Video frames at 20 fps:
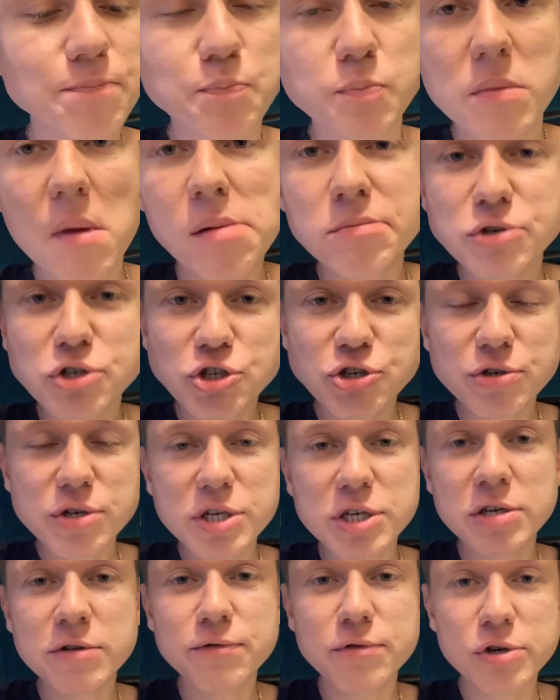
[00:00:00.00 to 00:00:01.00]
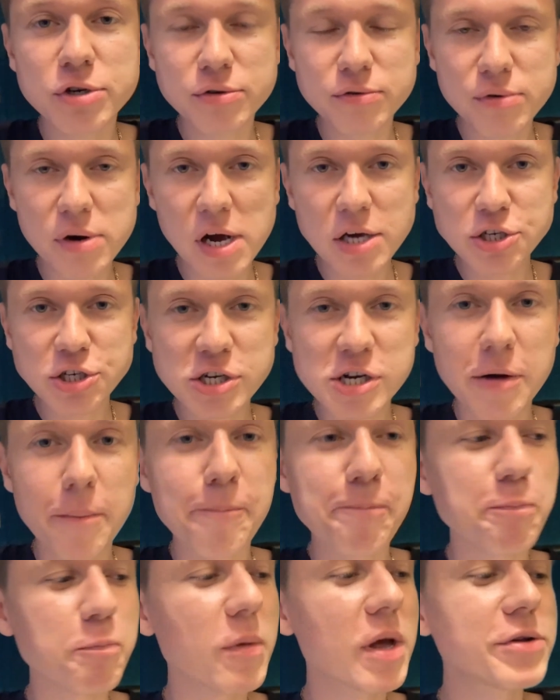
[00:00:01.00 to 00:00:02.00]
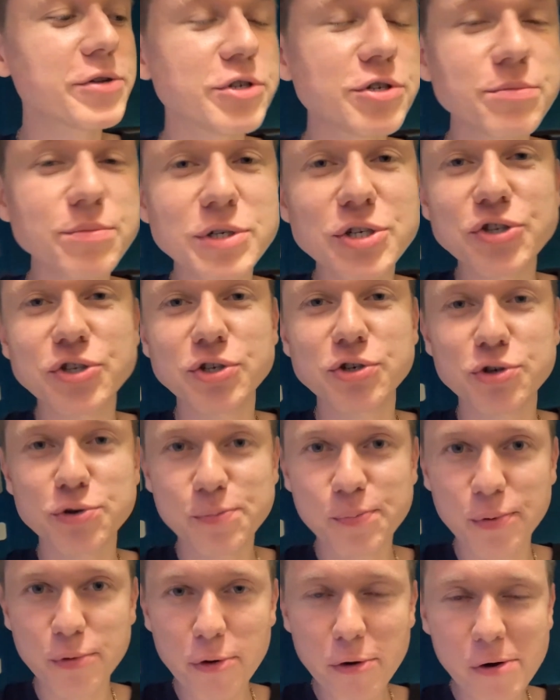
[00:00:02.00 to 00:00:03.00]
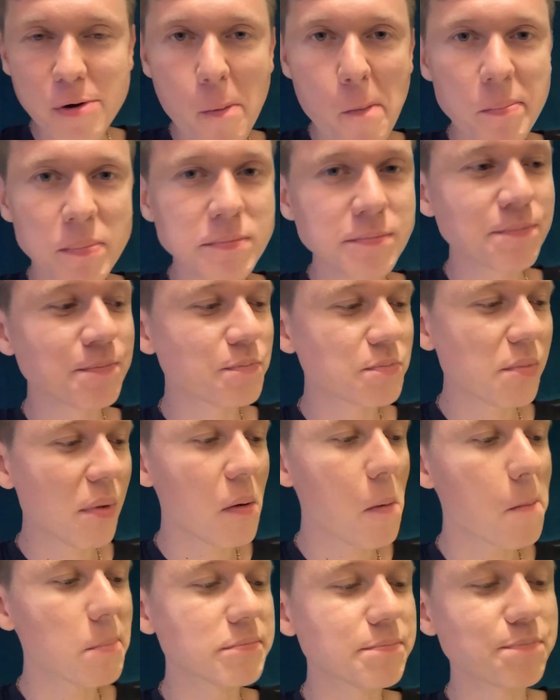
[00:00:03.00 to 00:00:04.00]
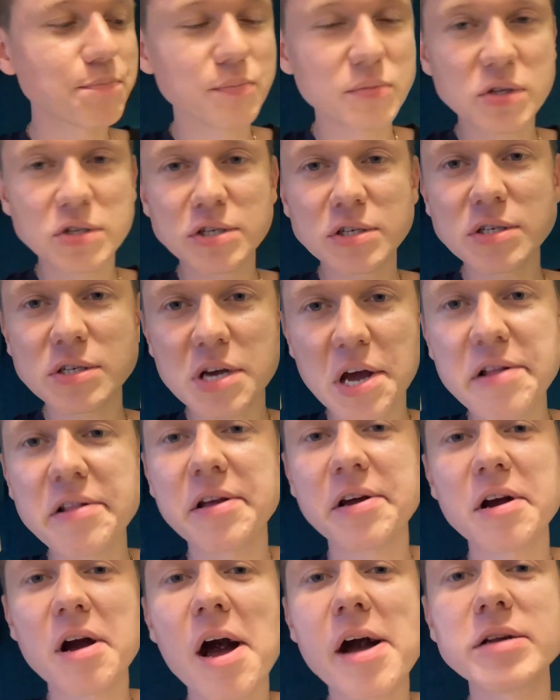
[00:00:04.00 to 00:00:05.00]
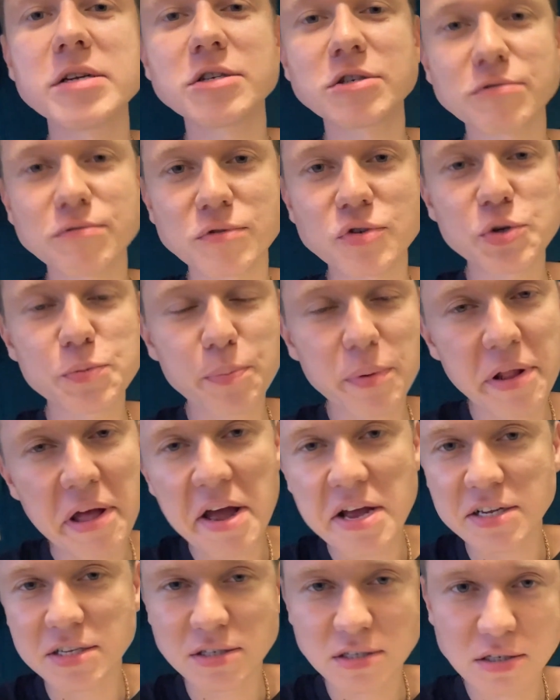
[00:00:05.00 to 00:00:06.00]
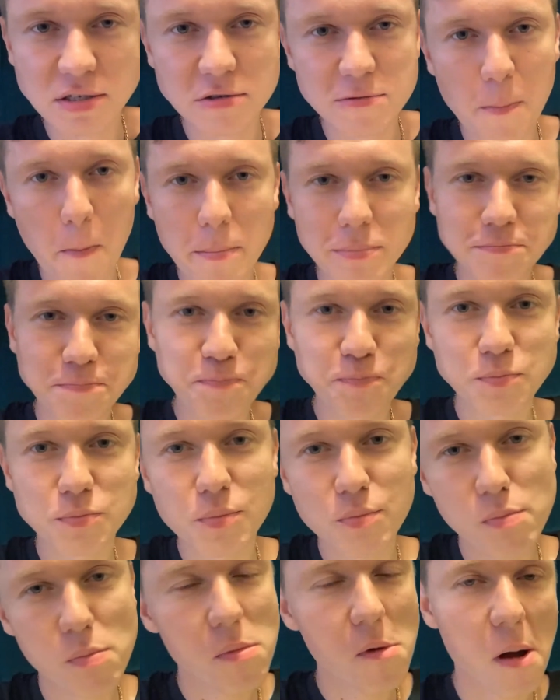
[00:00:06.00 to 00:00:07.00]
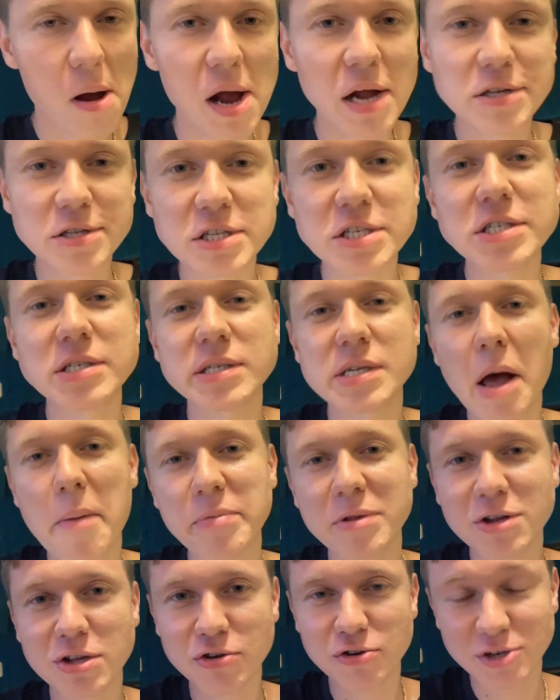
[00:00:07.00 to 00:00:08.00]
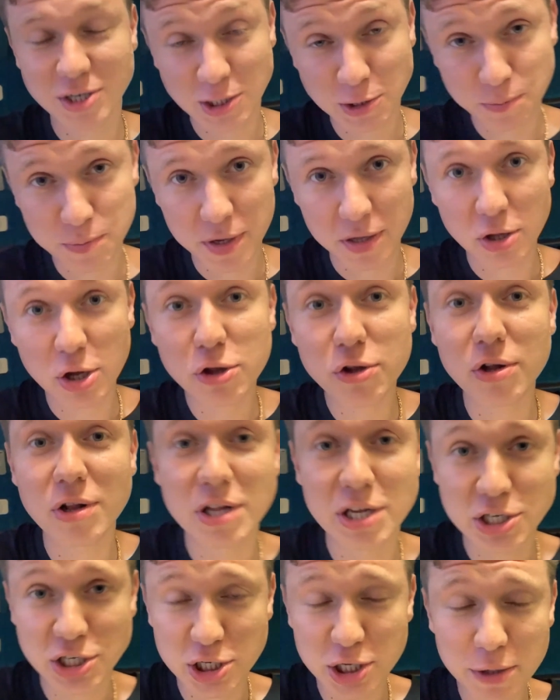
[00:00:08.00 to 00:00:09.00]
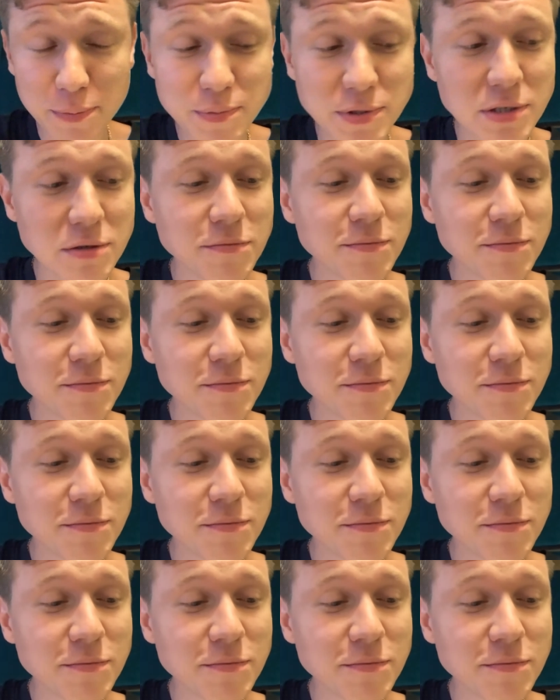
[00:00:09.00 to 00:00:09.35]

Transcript: I'm sure if you're in Russia and you miss krupuk, this can kind of replace at least something crispy, not only chips,